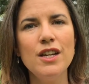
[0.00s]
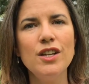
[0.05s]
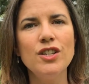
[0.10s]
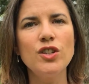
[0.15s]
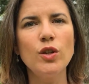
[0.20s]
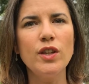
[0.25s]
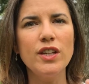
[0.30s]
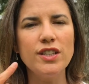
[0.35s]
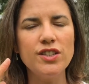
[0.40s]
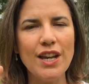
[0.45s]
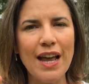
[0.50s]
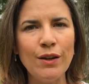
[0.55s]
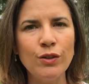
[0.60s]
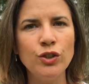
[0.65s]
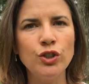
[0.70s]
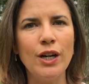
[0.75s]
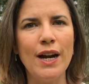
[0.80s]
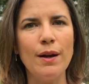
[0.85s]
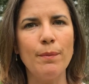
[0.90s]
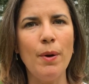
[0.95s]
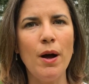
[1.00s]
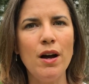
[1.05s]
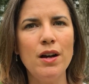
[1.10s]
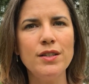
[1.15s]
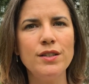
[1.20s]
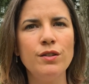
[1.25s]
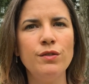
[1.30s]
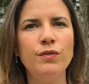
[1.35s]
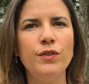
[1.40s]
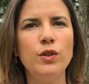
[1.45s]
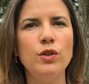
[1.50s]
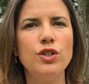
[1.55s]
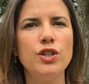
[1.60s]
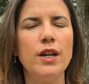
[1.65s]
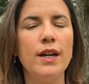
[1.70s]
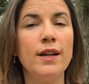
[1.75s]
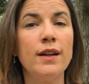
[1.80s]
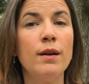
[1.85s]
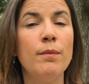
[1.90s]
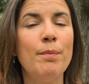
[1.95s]
So the soundtrack, past and future,
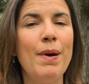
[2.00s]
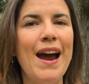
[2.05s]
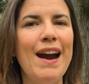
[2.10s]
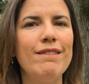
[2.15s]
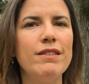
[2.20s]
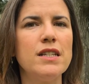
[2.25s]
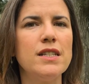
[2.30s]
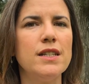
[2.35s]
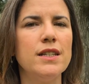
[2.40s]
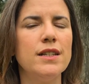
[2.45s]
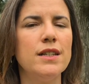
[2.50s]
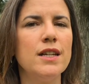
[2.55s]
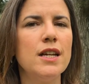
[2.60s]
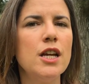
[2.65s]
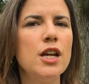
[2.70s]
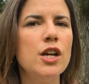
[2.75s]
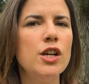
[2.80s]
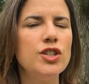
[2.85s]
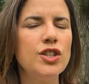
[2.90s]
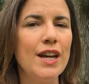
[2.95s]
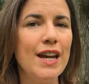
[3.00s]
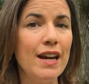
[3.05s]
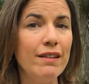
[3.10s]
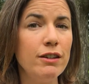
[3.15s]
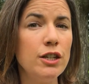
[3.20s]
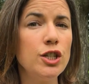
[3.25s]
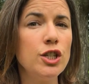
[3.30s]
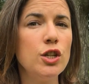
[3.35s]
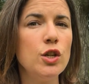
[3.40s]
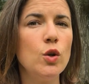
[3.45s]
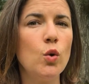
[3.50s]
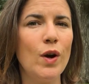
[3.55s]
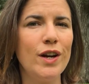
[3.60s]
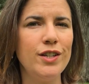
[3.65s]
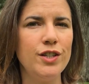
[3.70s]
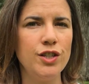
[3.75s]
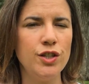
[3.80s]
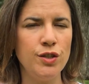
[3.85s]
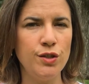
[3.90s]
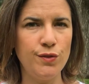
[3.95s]
and comparison. So here are two
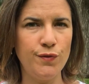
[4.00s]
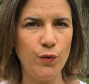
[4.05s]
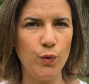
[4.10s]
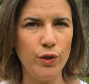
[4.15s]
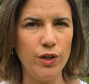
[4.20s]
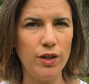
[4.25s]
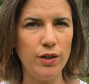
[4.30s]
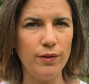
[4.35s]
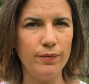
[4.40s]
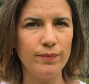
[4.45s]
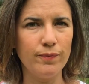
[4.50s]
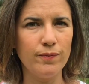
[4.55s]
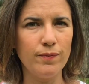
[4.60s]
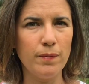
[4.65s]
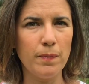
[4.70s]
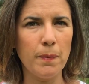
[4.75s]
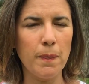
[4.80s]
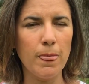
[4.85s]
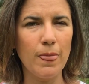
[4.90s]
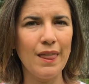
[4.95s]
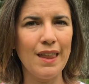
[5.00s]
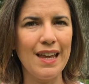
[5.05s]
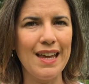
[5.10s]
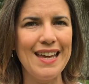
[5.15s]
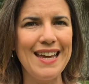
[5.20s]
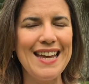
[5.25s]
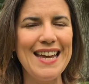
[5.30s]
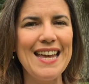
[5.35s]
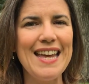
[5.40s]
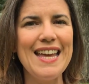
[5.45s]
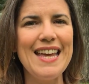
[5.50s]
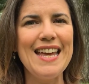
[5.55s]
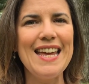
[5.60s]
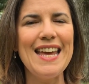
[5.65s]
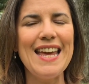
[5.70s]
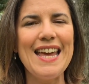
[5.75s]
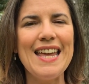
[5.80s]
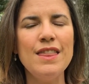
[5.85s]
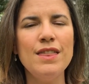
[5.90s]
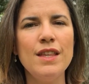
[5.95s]
questions for you.
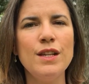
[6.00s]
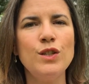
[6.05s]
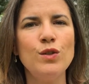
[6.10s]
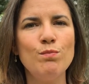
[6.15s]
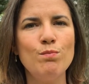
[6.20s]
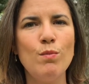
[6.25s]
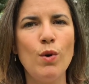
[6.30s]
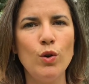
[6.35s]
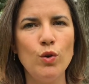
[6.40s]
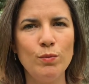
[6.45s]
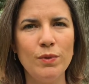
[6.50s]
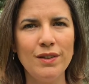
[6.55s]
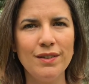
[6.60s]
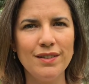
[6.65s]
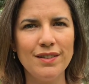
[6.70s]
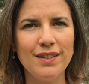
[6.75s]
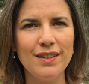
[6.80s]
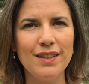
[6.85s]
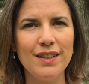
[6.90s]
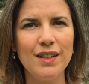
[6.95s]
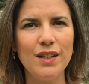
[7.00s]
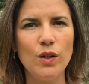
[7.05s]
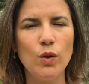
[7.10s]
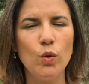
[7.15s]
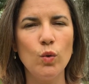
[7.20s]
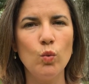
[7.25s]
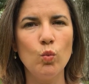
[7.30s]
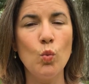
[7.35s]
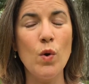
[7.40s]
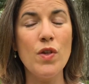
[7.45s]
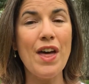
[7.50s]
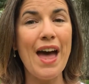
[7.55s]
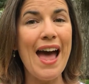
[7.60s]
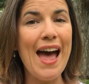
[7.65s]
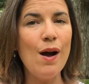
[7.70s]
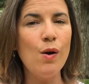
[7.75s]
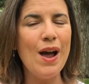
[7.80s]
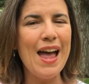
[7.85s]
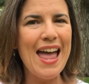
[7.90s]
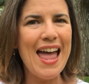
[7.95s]
In this moment,
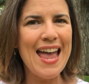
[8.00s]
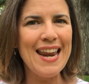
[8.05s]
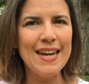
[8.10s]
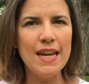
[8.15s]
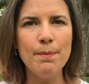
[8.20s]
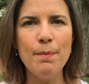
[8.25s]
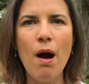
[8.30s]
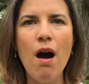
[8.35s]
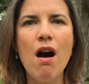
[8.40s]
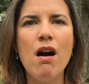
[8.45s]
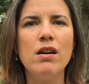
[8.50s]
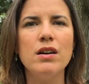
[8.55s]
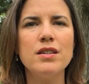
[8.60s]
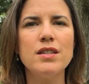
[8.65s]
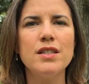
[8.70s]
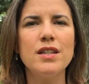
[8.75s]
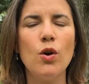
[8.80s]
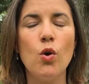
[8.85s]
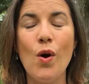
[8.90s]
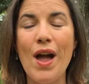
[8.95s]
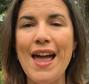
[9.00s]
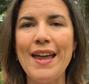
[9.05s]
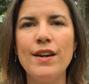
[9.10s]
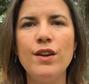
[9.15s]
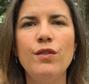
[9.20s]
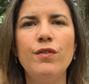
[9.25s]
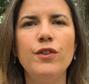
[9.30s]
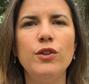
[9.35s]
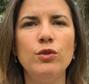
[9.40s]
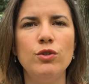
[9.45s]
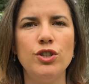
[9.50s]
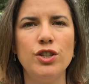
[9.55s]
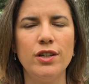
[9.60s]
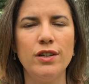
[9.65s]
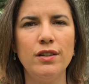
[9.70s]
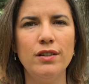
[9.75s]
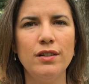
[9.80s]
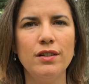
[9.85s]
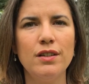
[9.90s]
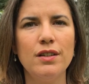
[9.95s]
without any past or any
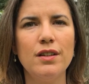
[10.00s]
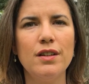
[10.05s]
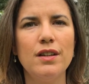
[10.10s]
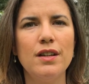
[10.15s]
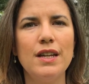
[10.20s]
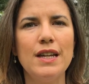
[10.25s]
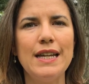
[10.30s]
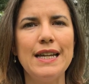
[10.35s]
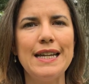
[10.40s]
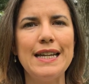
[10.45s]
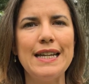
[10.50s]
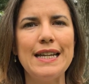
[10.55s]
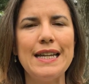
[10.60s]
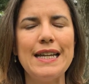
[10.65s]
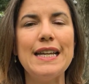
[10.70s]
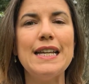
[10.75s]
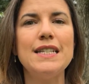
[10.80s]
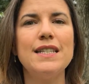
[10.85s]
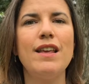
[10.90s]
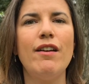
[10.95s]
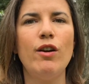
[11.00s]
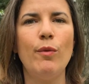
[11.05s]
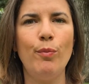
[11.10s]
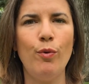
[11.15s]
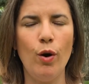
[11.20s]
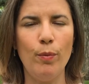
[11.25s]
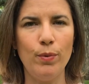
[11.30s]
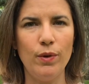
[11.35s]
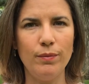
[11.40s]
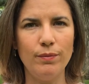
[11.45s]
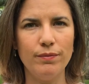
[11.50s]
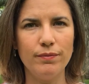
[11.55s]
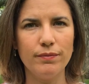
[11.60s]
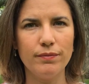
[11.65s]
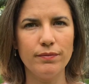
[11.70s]
future, is there a problem?